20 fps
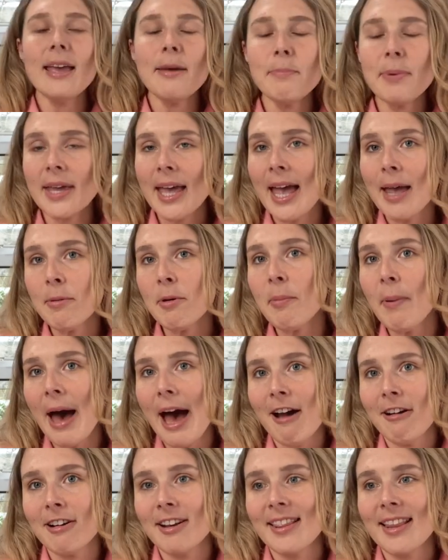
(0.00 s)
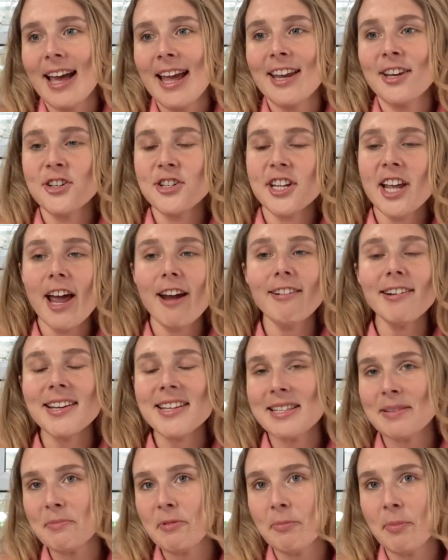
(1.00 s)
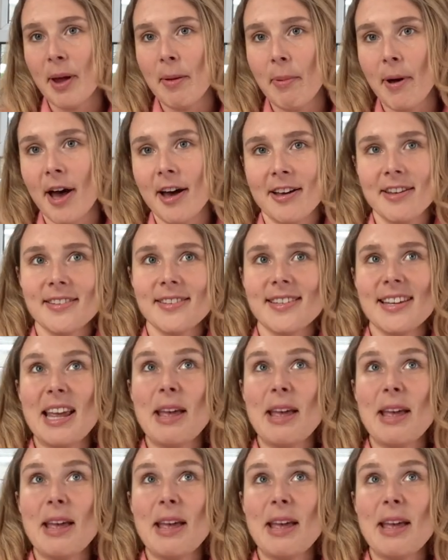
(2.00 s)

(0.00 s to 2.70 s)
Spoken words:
It became apparent that in sharing some of my past,